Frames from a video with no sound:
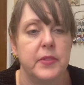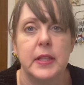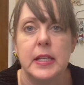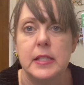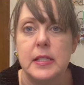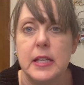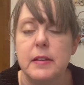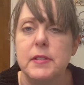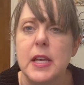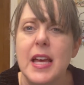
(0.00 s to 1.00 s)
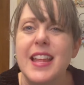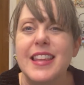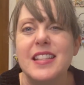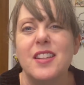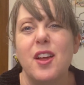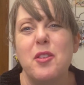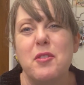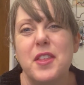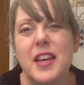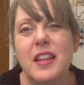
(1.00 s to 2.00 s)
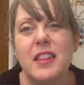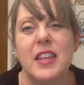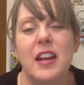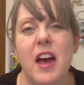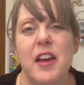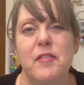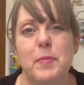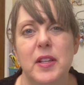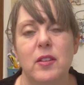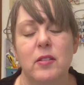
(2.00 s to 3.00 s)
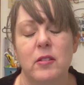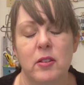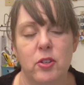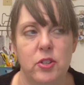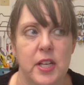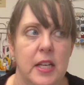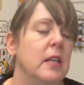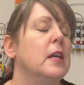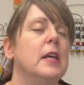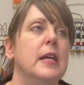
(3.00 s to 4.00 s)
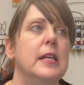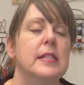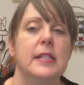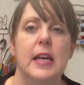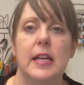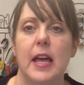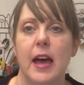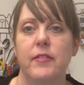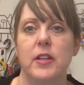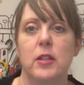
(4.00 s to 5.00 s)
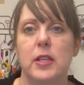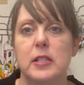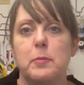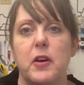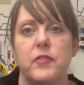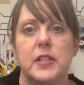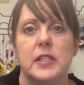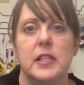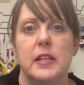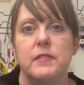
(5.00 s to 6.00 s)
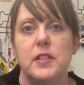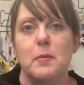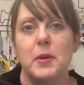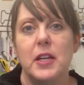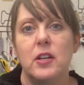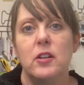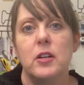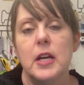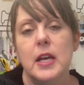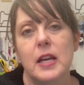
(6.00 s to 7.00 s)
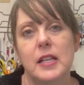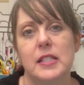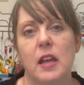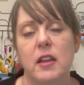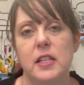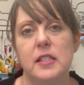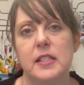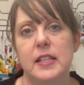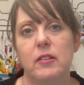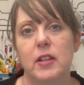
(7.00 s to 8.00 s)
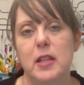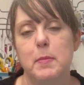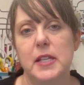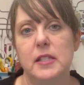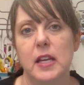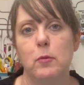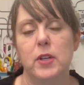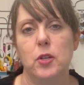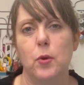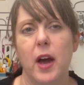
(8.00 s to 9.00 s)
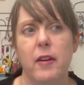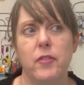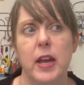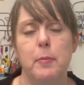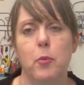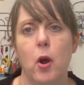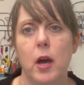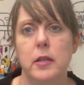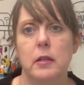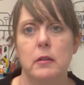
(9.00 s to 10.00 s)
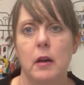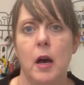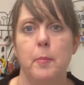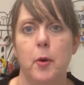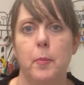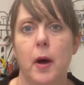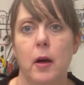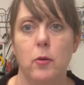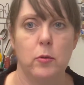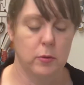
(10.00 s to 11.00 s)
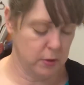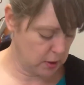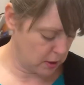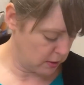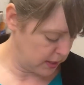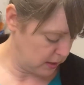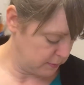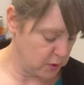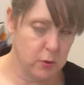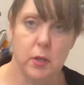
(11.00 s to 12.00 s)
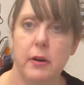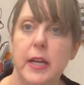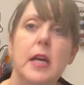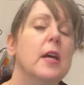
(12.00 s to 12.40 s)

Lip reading: these sleeves. That's another thing that I have been learning, is that having these puffy sleeves up here is not necessarily the best thing when you have a broad upper body. Oh, sorry, I'm so sorry.